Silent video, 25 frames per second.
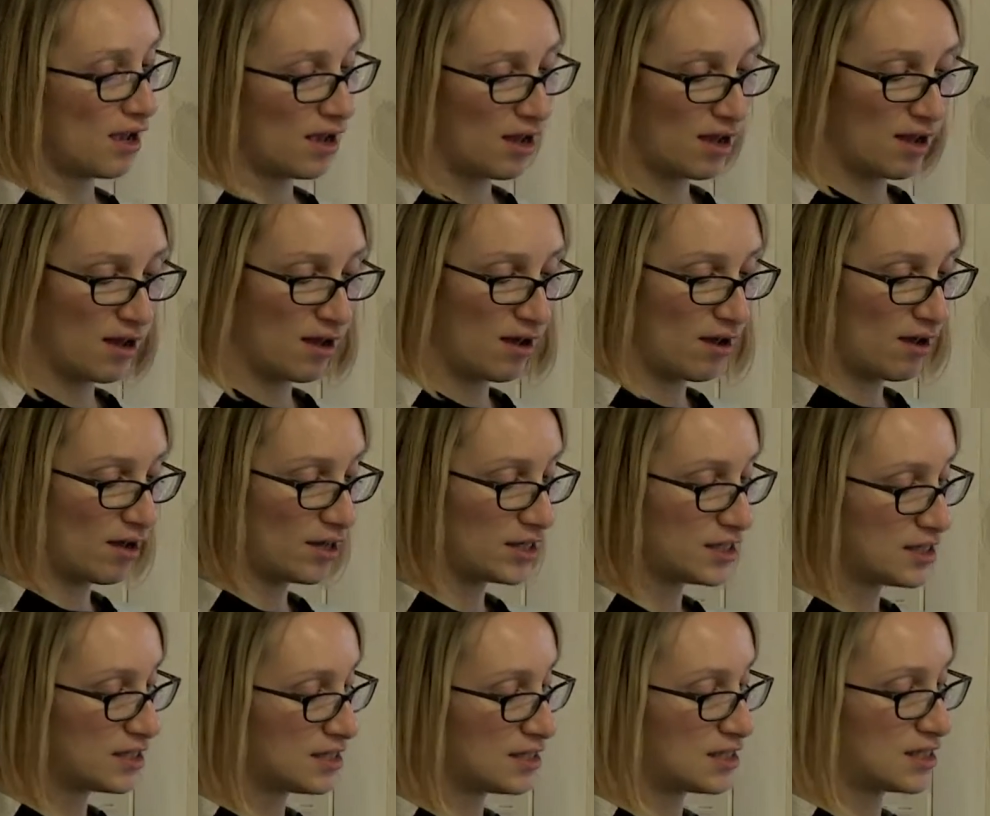
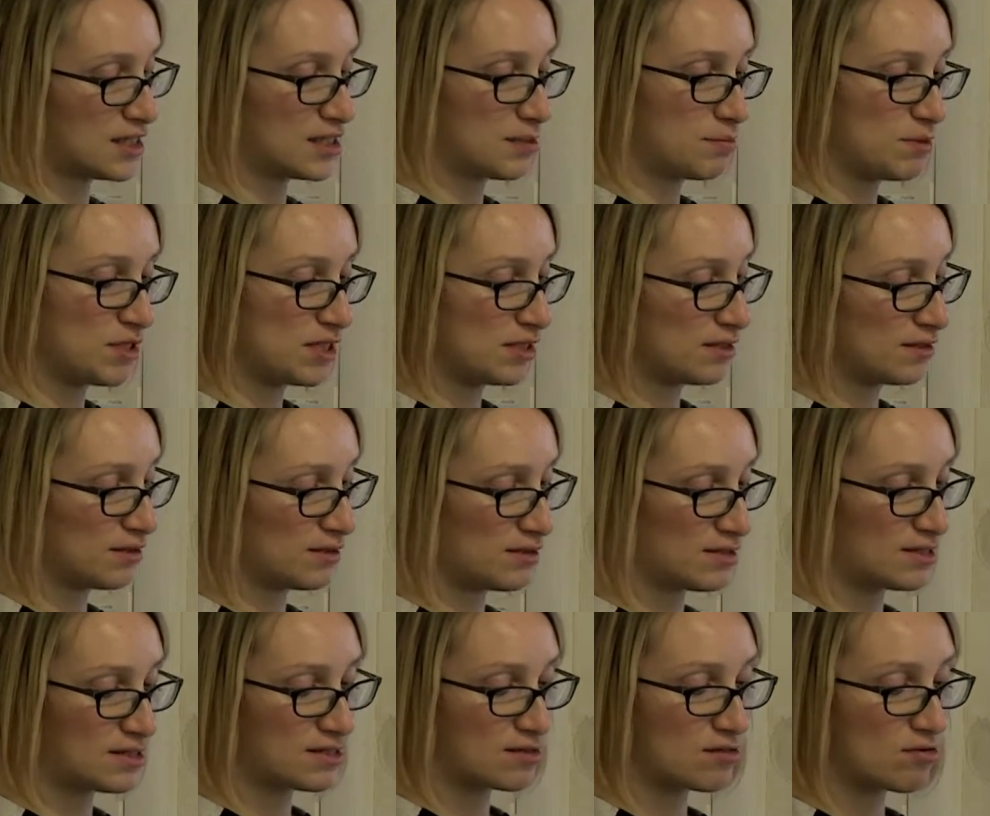It's been
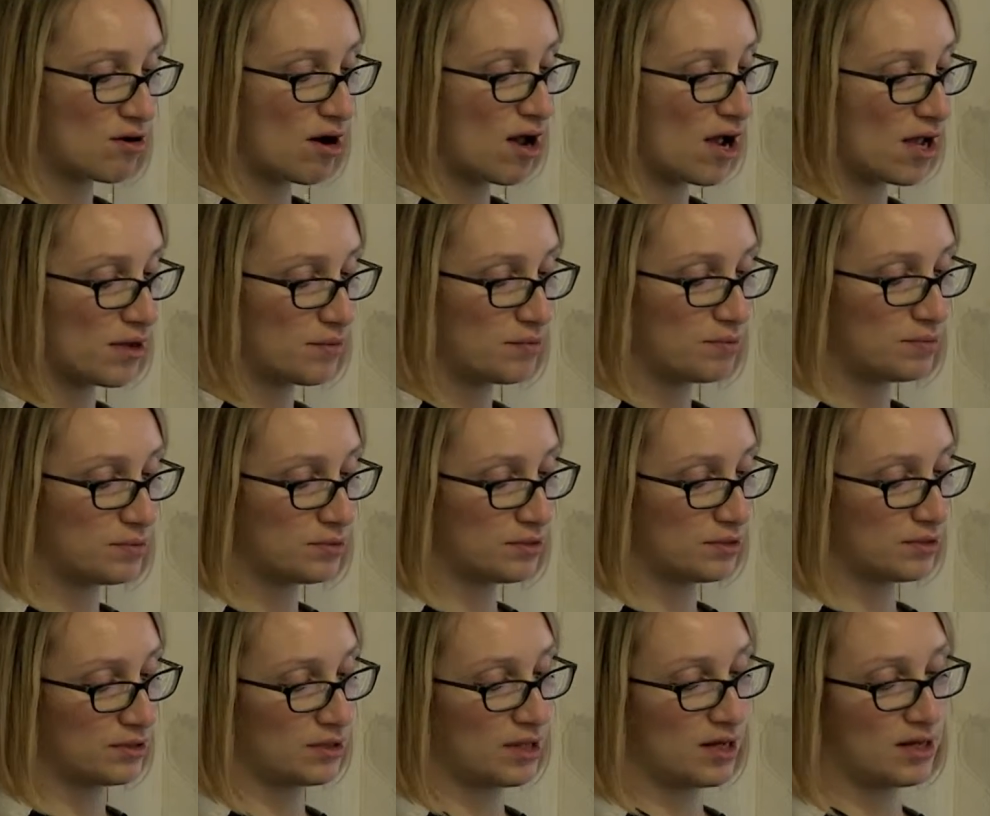described
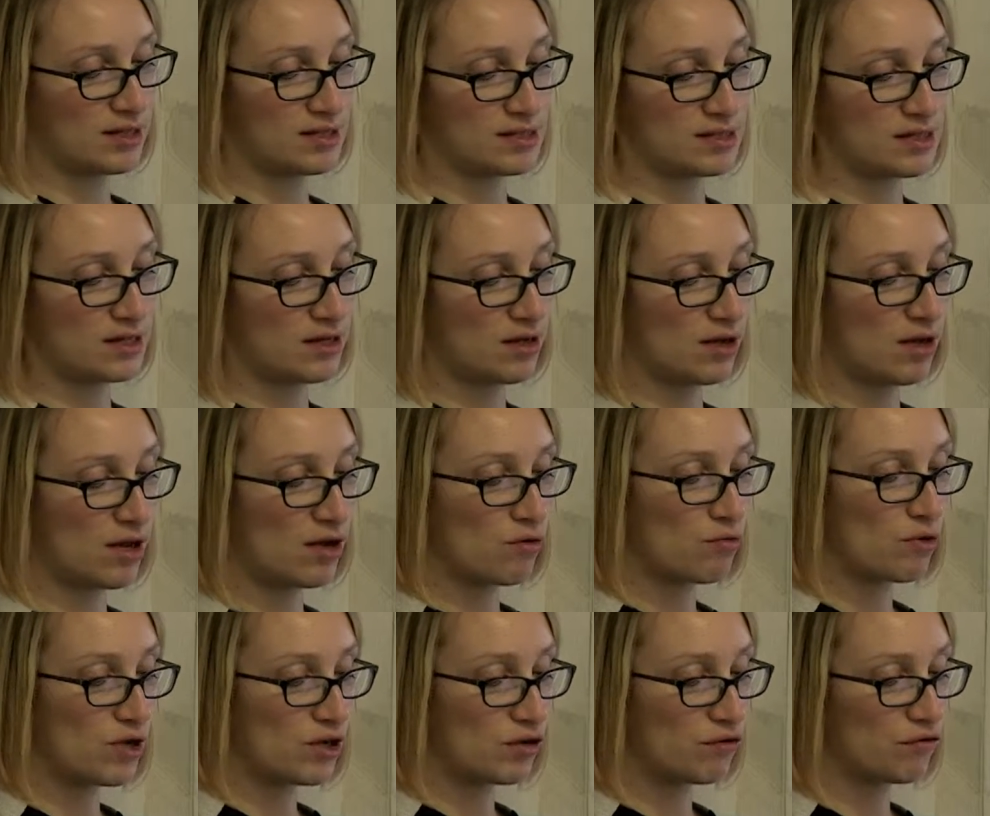as
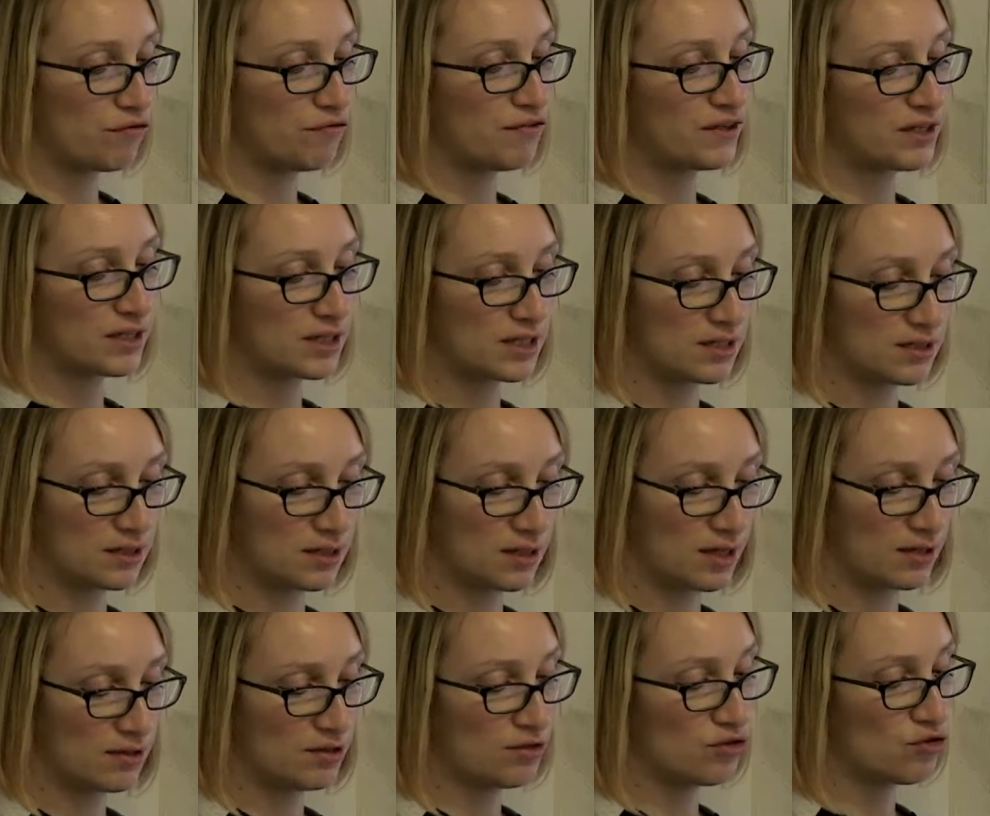a way of thinking
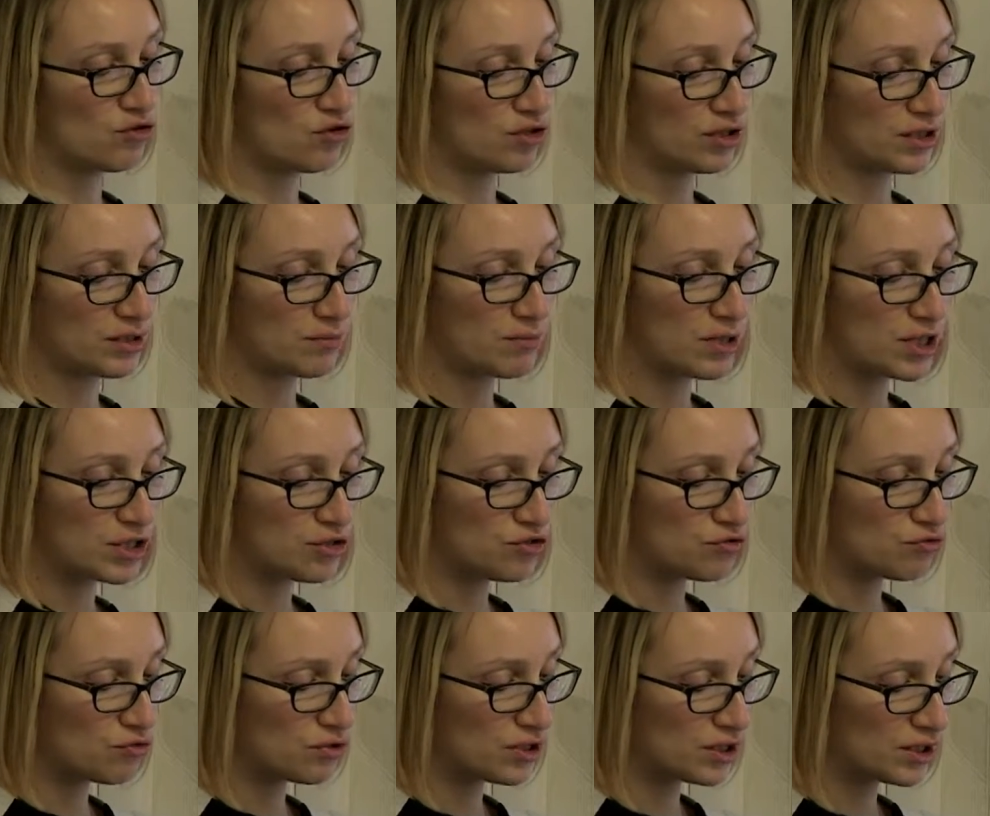and learning by
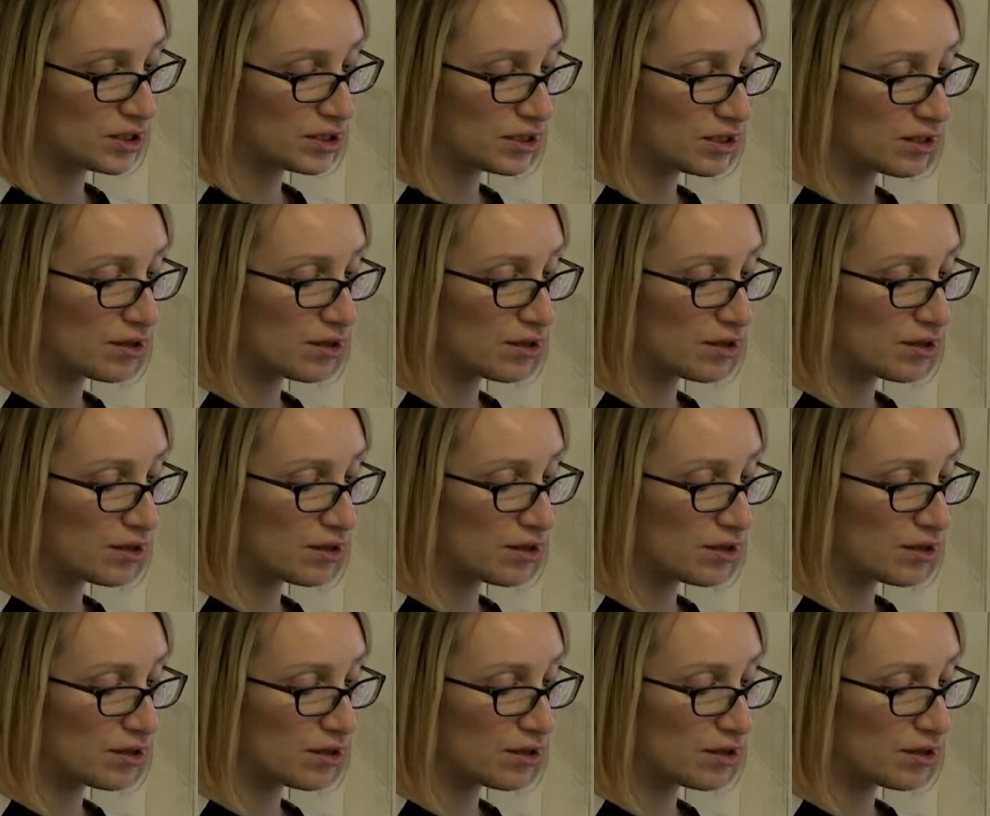doing,